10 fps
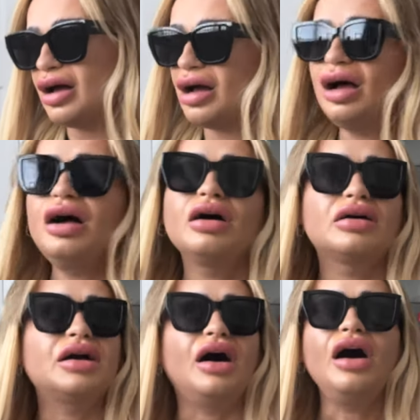Oh
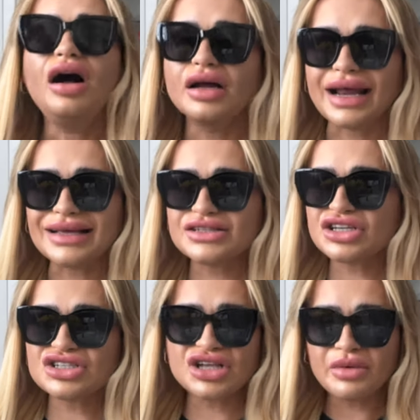God, it's
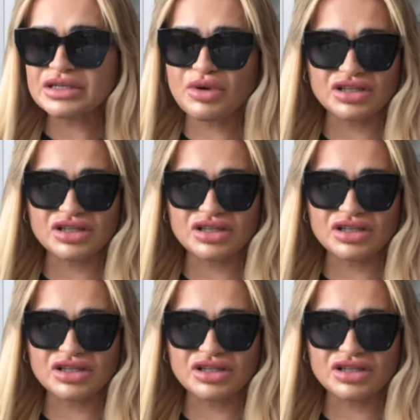just so much more